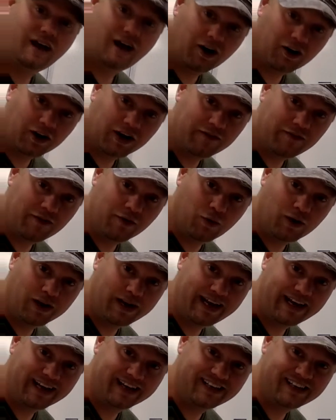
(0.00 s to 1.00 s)
I'll give you one
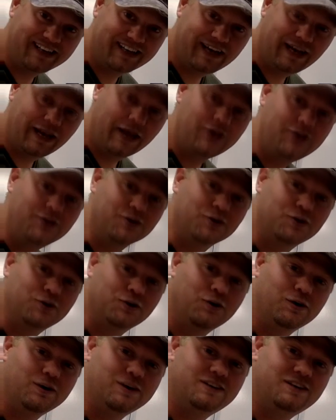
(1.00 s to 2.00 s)
hint. You're
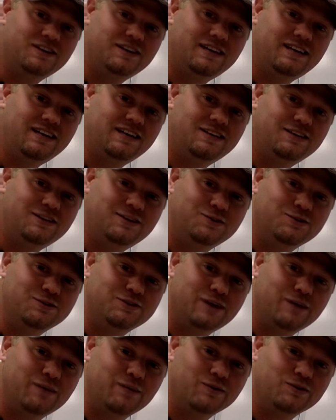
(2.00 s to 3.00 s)
going to need to use
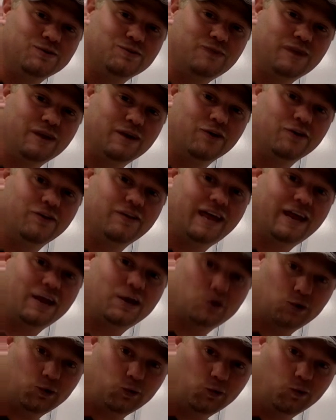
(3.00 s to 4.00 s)
numbers bigger than
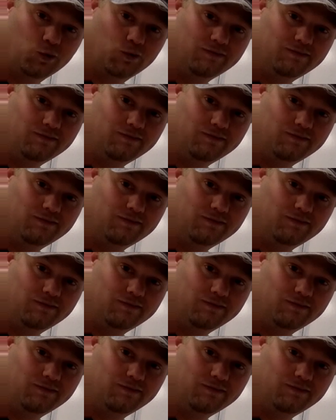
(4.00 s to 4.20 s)
two.